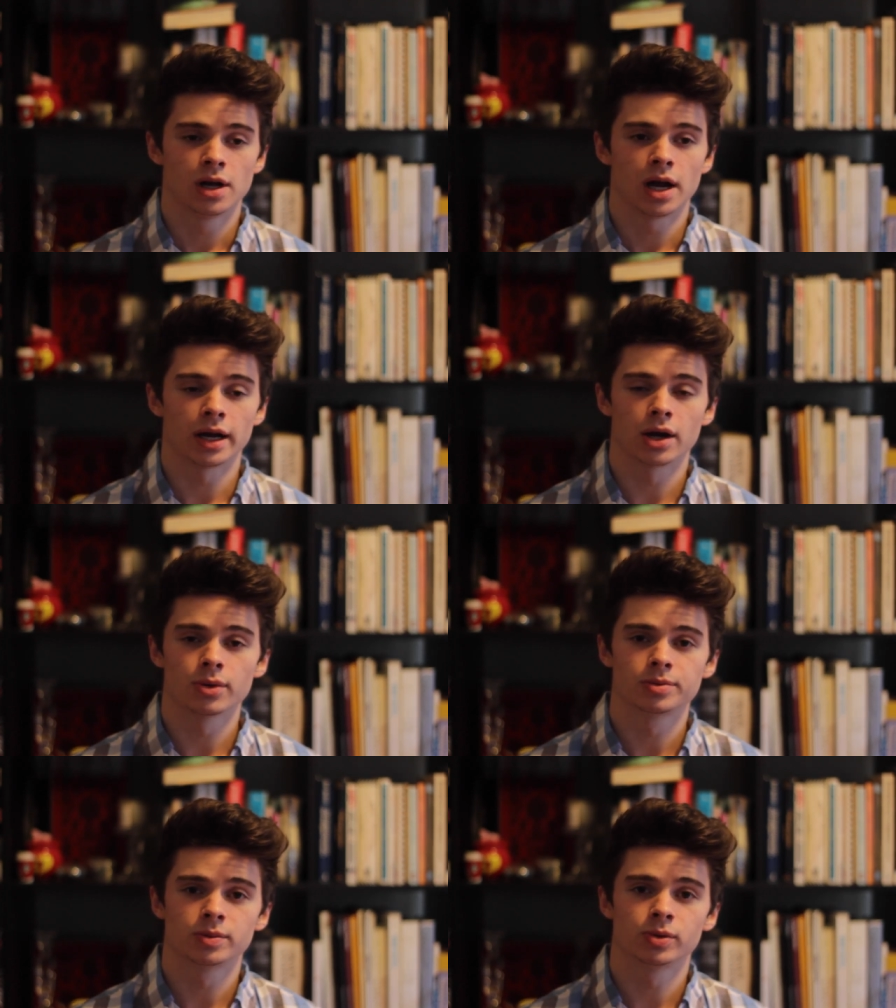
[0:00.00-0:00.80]
I got
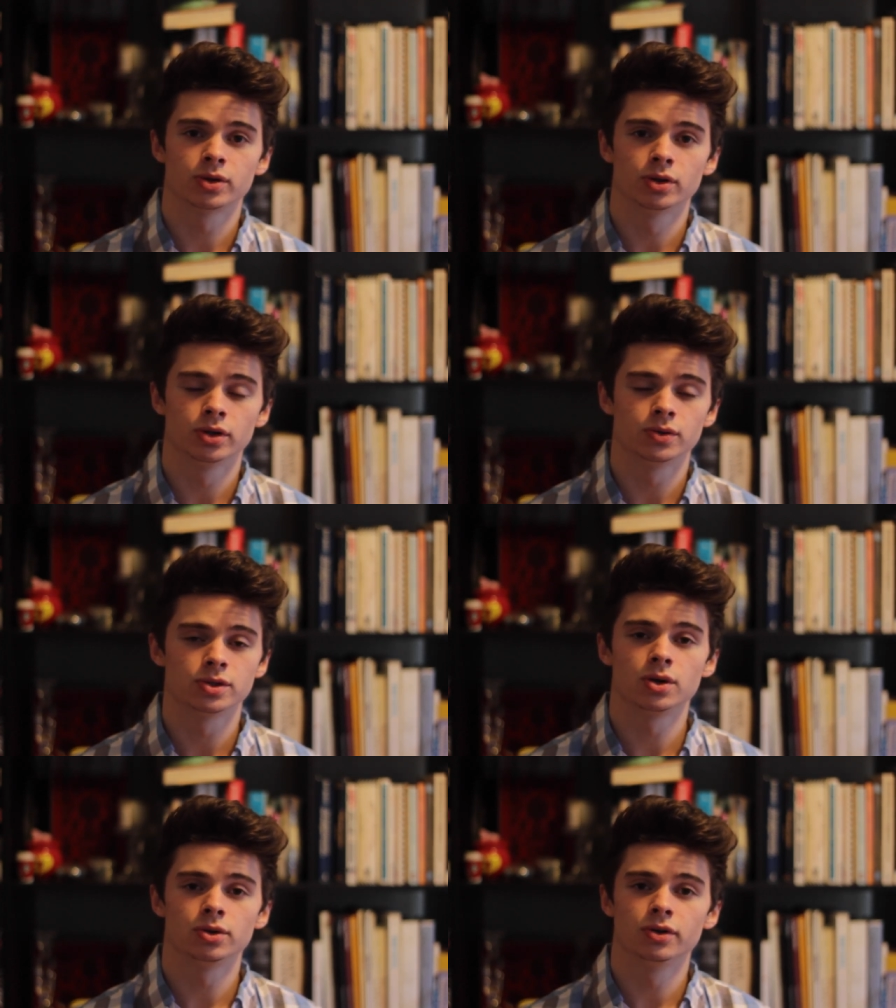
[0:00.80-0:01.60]
wrapped up with a girl who was
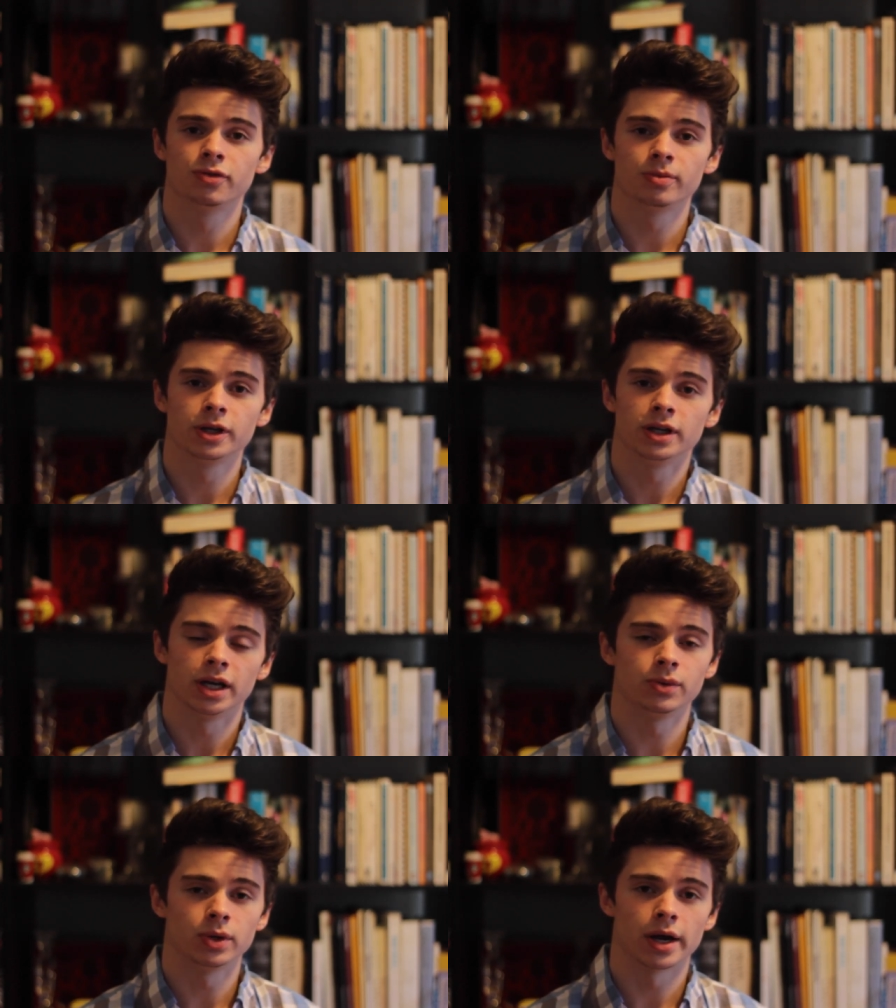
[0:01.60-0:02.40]
no good for me,
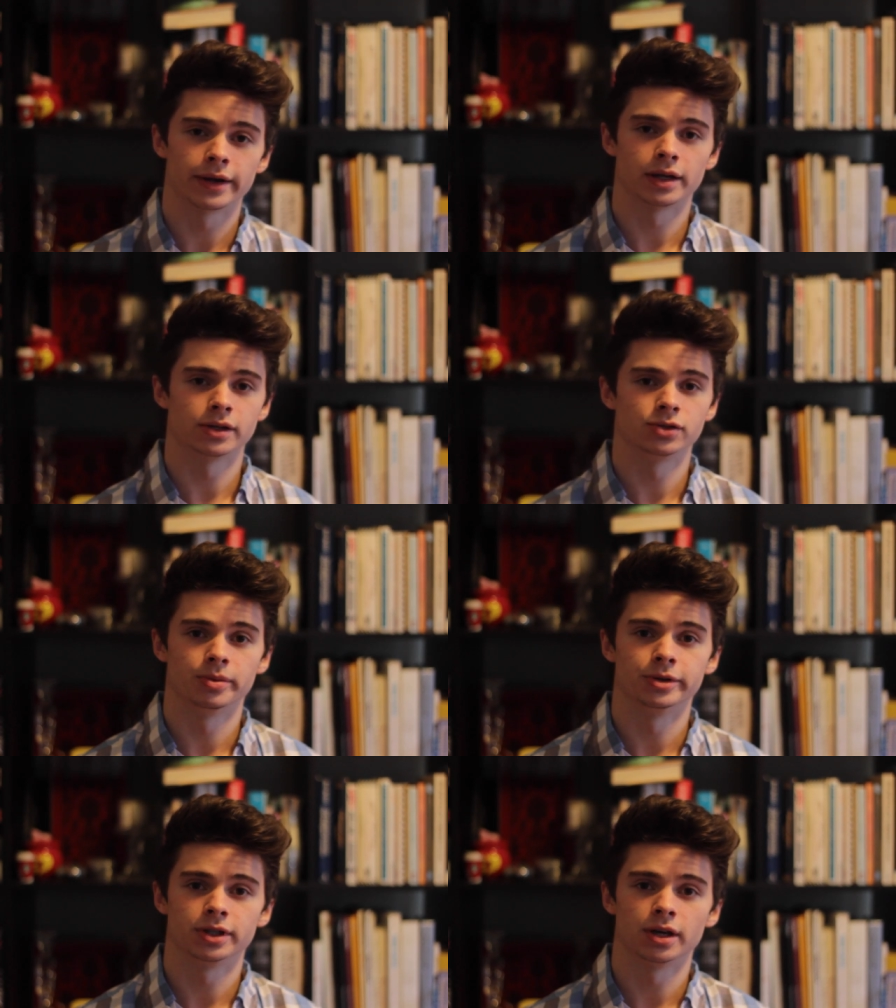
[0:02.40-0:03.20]
and we got in a lot of
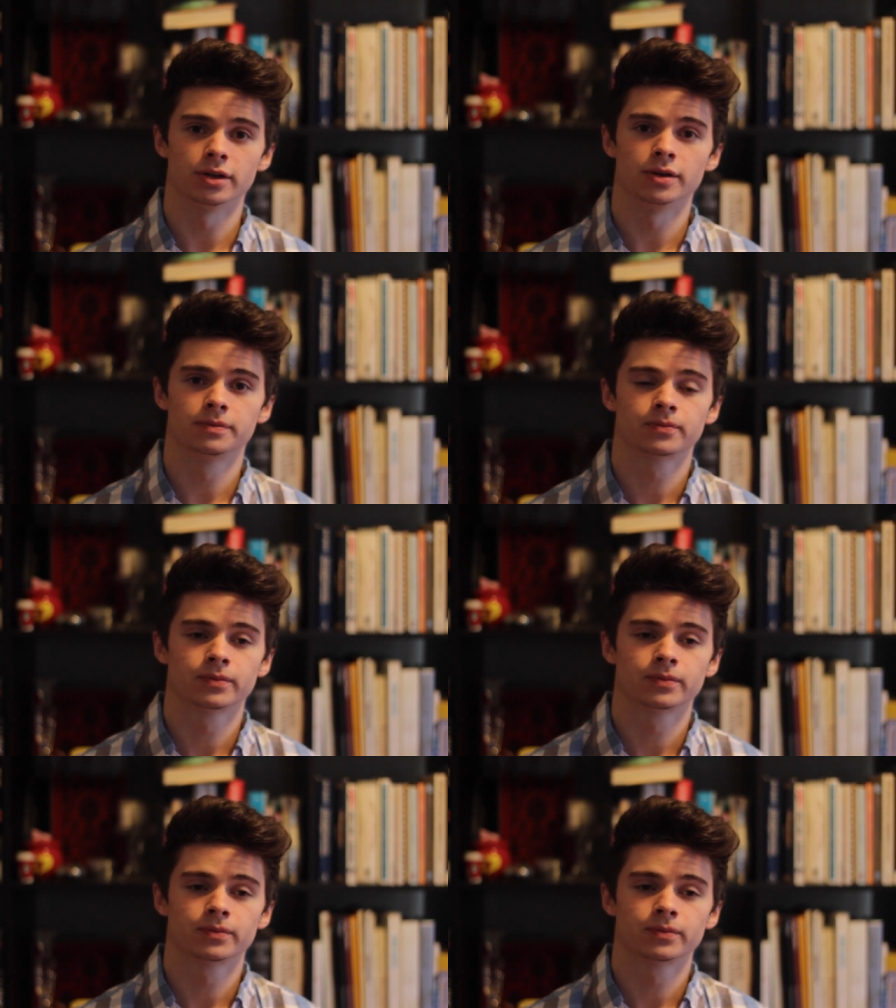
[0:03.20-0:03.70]
trouble together.